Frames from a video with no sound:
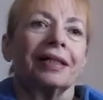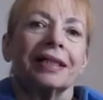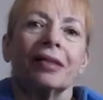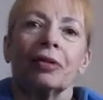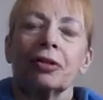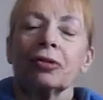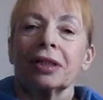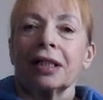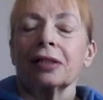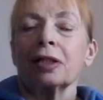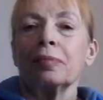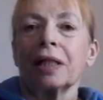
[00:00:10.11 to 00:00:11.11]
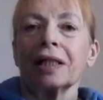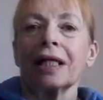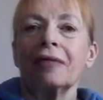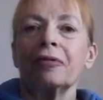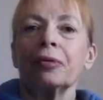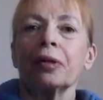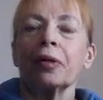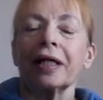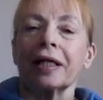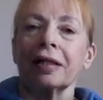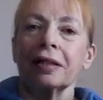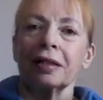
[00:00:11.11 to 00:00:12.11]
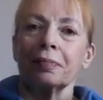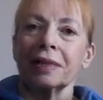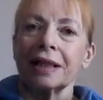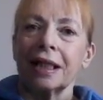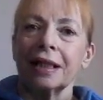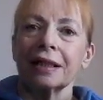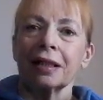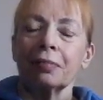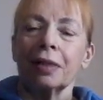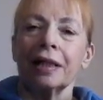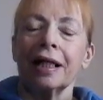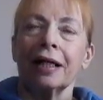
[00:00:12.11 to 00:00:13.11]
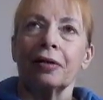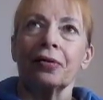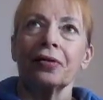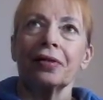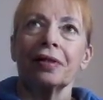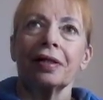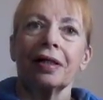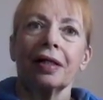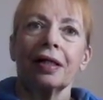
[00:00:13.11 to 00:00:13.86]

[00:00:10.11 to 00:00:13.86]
so I thought I'd come on and give you a quick update on my health.